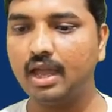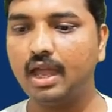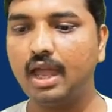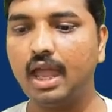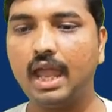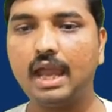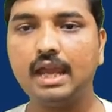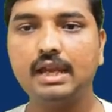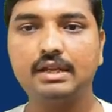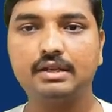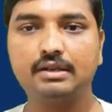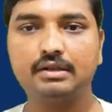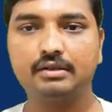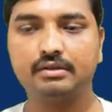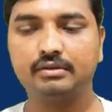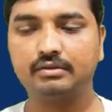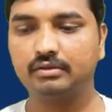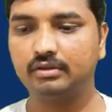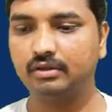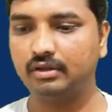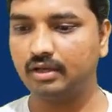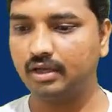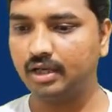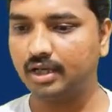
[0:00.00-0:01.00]
8
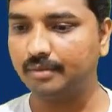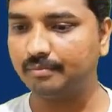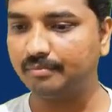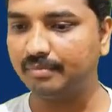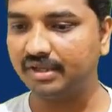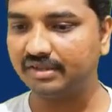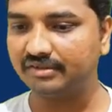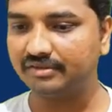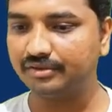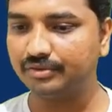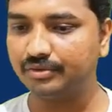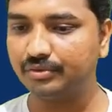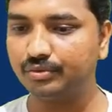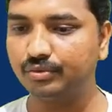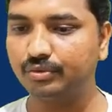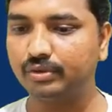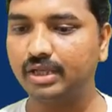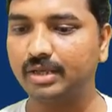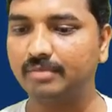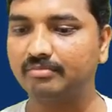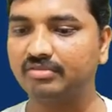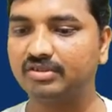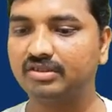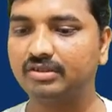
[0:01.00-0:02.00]
appears 2
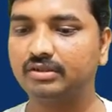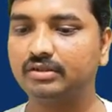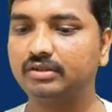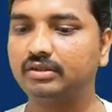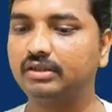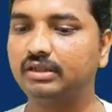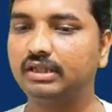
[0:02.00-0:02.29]
times.